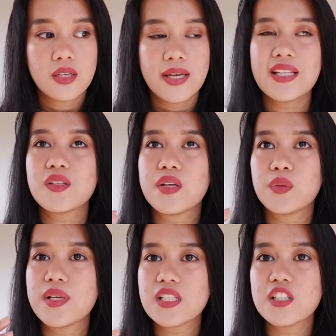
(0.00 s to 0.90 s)
It
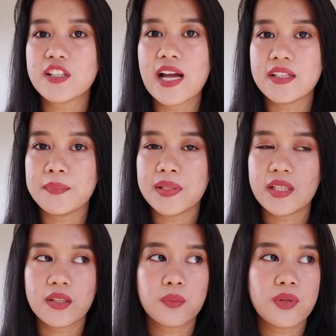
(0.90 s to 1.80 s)
wasn't runny, but
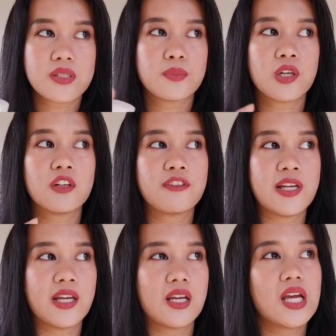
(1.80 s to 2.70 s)
it was more of
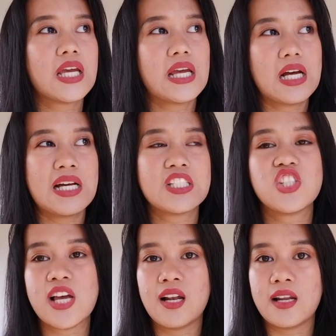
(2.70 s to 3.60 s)
like a
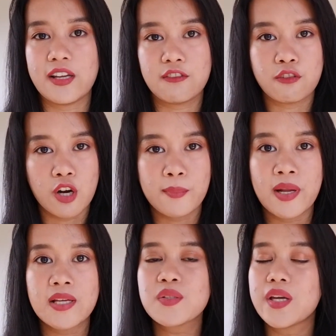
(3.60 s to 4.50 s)
gel-like
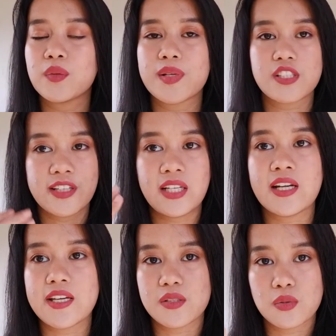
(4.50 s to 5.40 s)
formula. So it was really
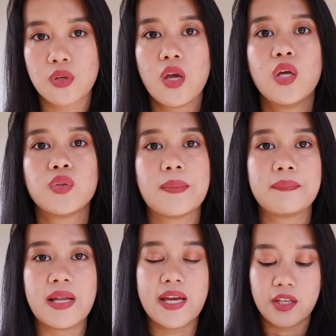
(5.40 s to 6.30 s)
nice to
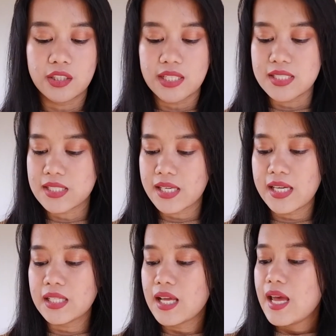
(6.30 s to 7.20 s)
apply on the
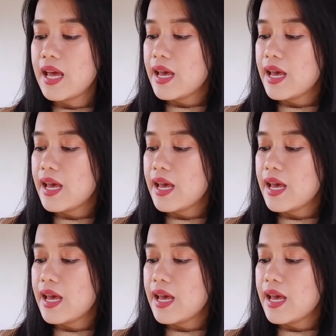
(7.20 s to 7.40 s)
skin.